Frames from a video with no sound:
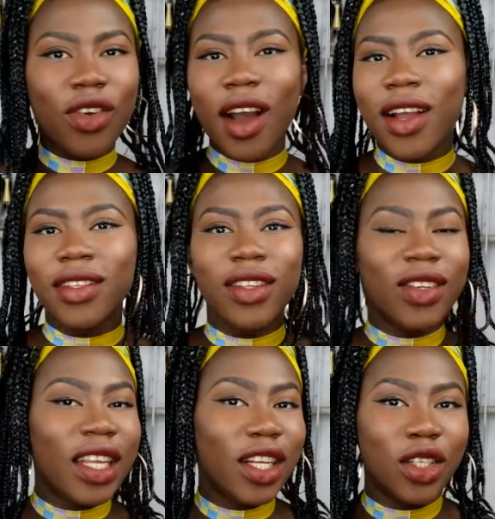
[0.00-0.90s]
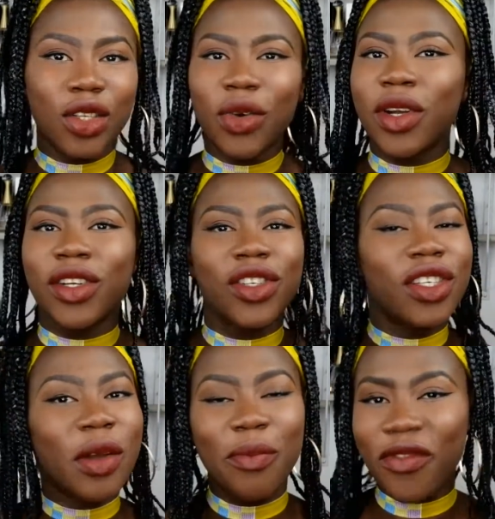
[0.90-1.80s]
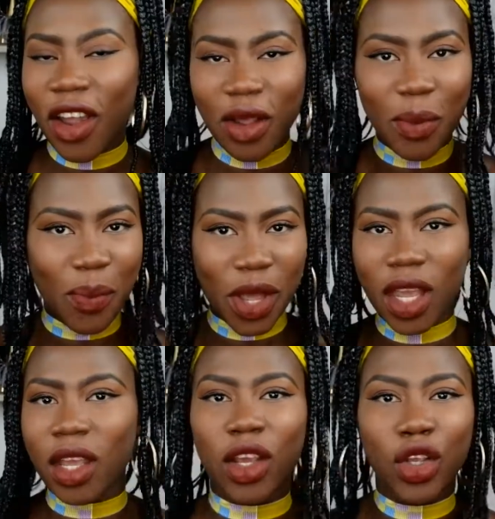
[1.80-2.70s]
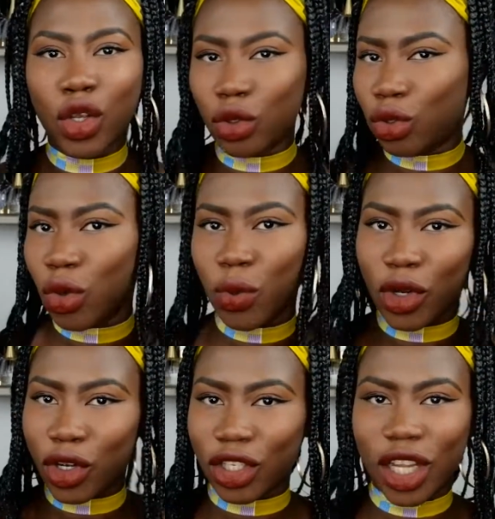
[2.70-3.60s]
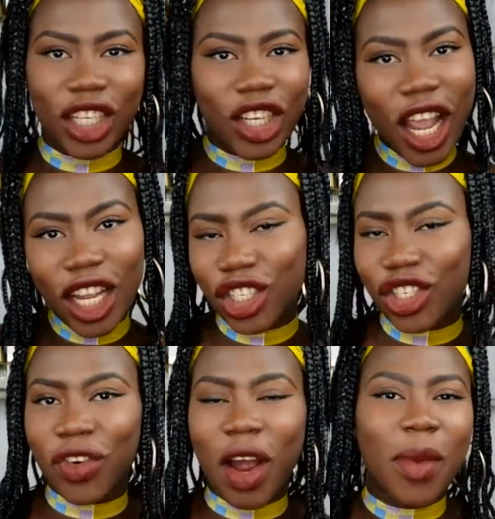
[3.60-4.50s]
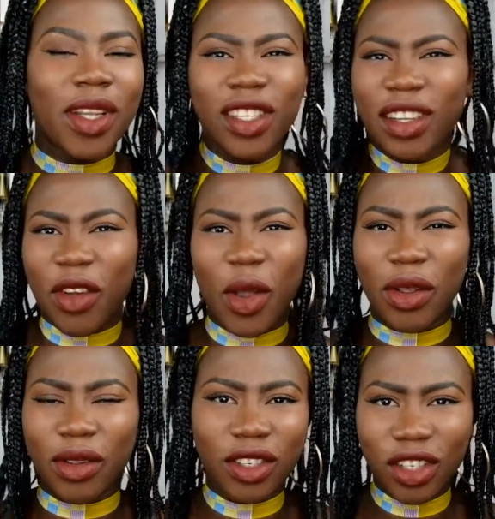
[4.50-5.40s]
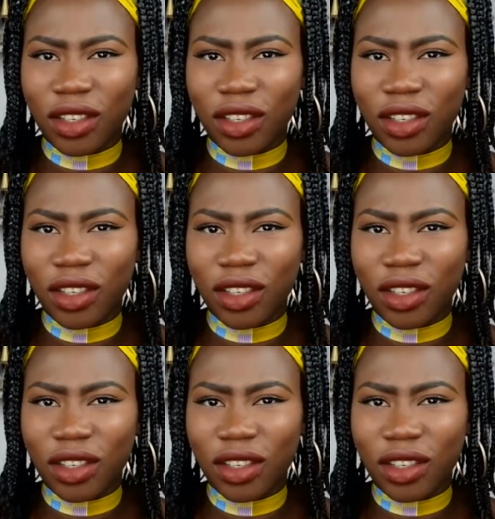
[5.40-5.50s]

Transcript: You guys know Nikkietutorials. She's a very big YouTuber slash Instagrammer. She's a very